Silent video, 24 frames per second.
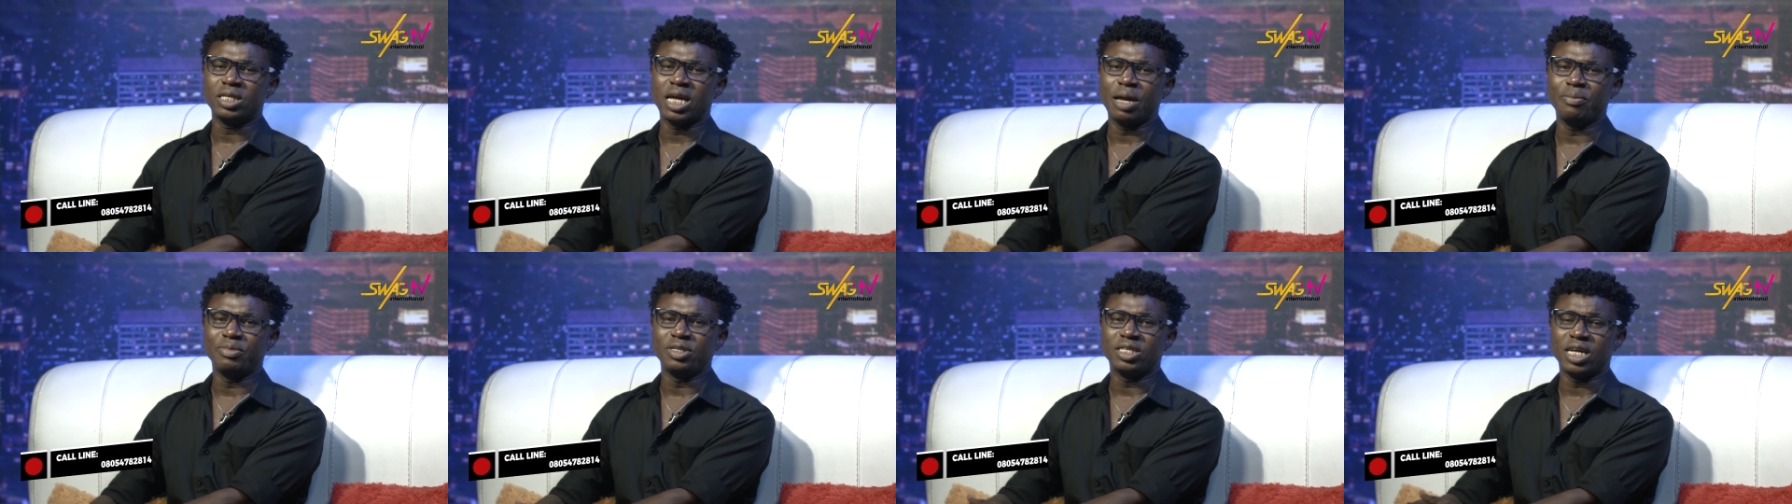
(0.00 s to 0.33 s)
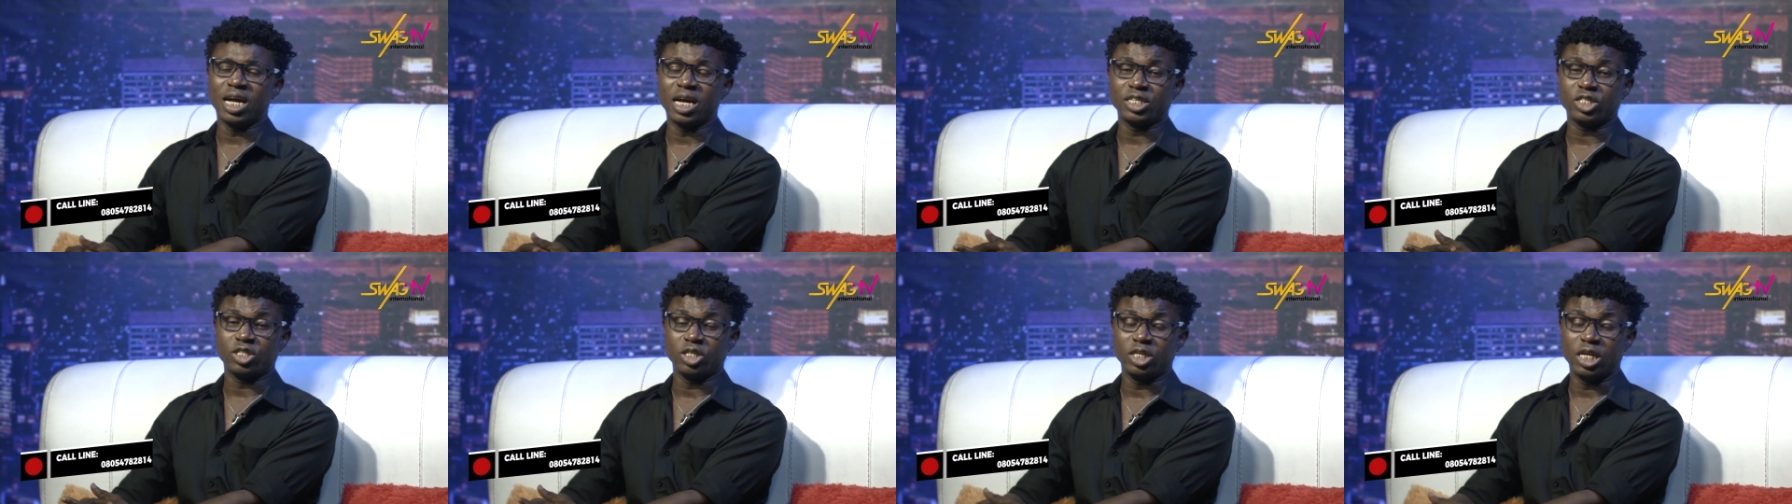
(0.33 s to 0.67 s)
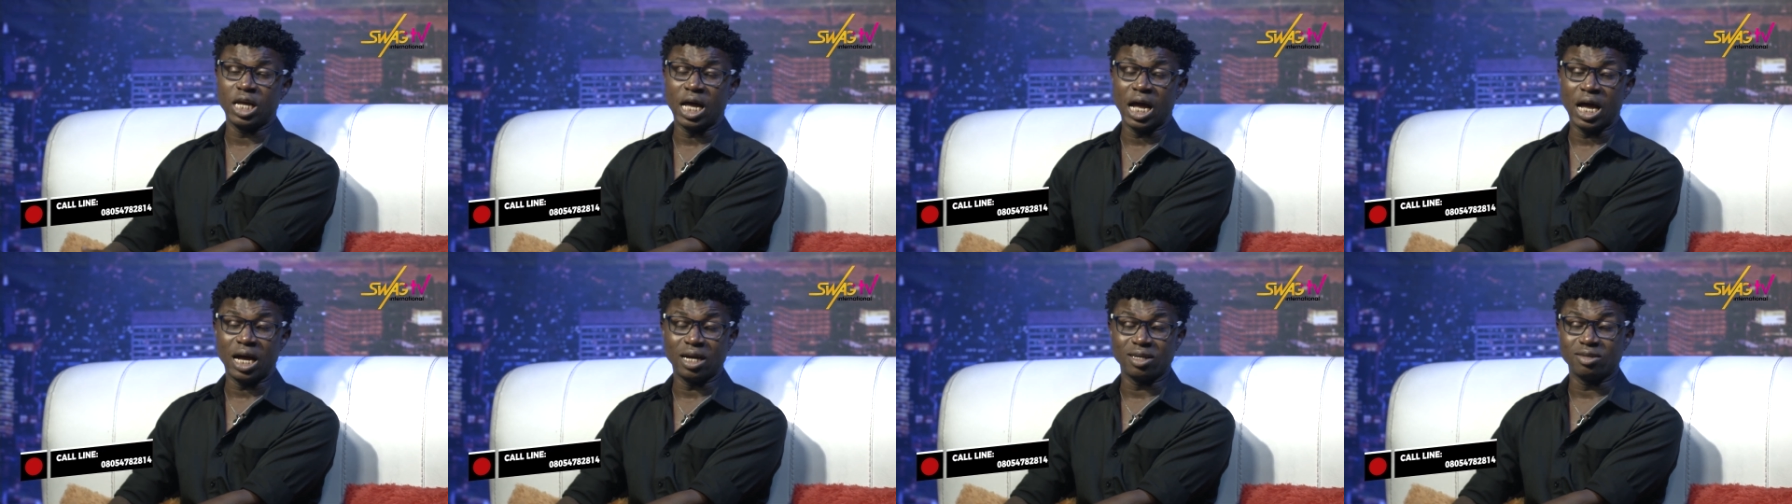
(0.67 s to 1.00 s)
time is
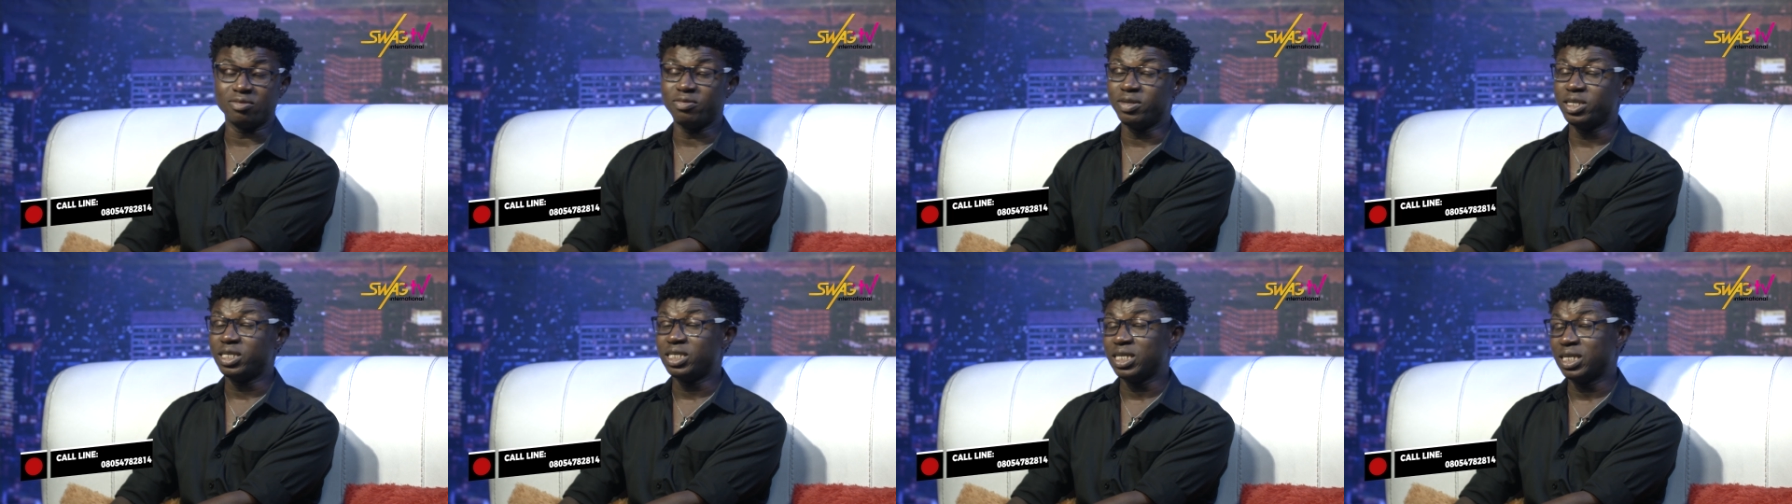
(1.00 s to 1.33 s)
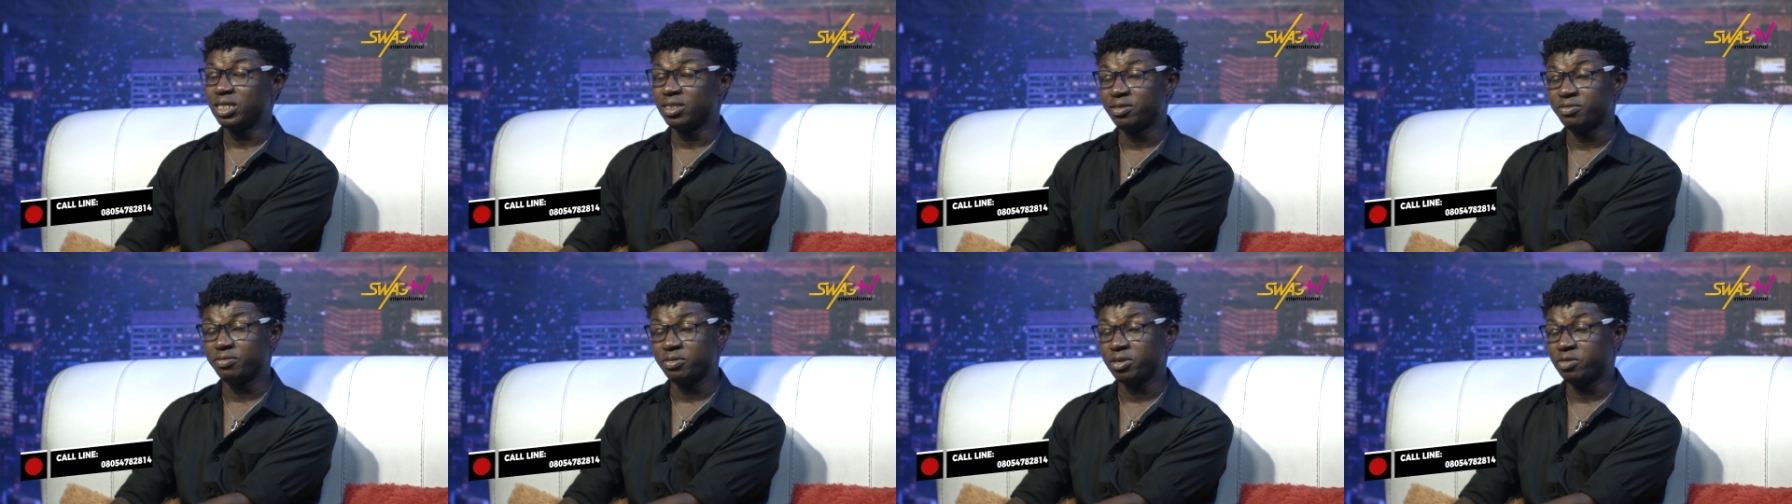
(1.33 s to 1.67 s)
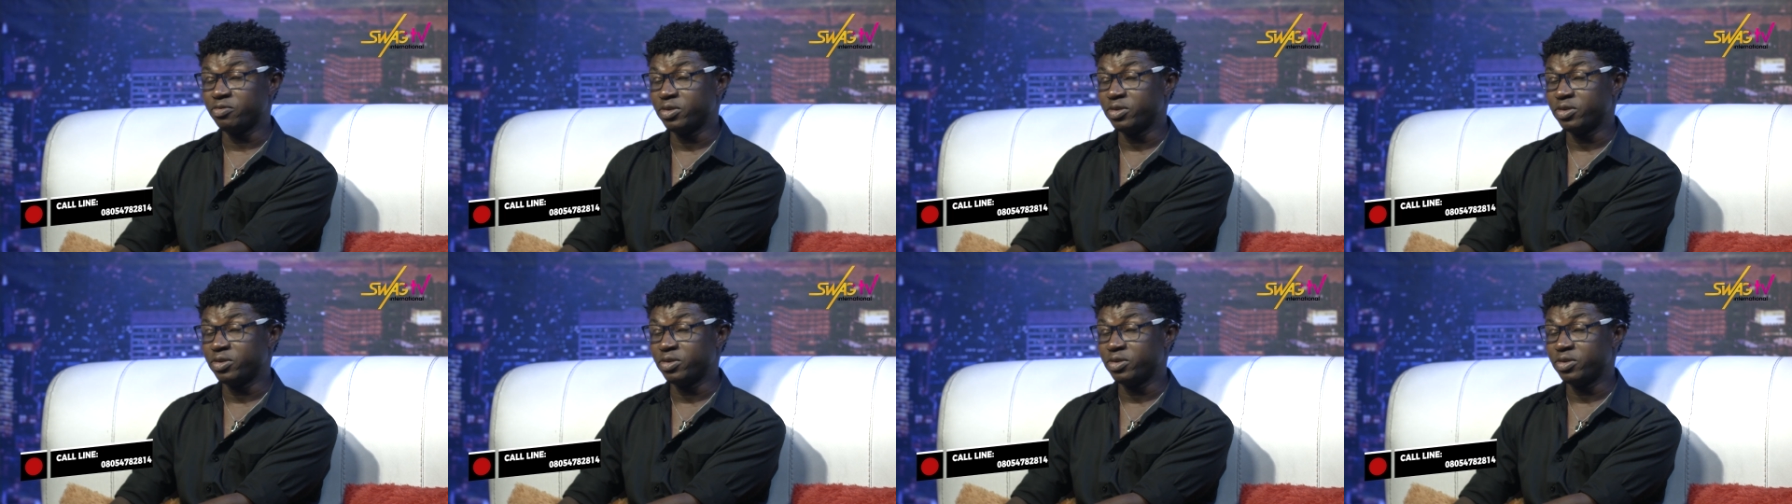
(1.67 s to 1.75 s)
actually our greatest